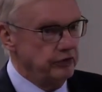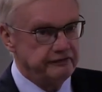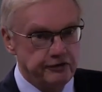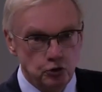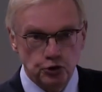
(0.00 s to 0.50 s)
the
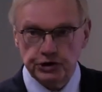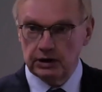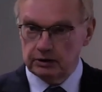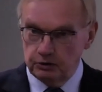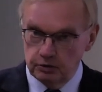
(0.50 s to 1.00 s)

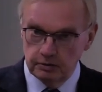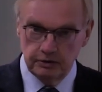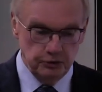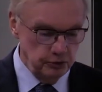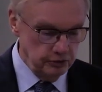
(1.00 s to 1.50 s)
refusal to,
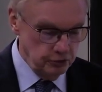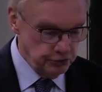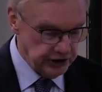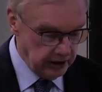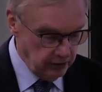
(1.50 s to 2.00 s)
to, to
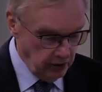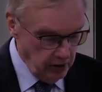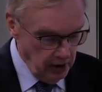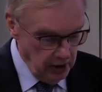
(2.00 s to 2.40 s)
send a,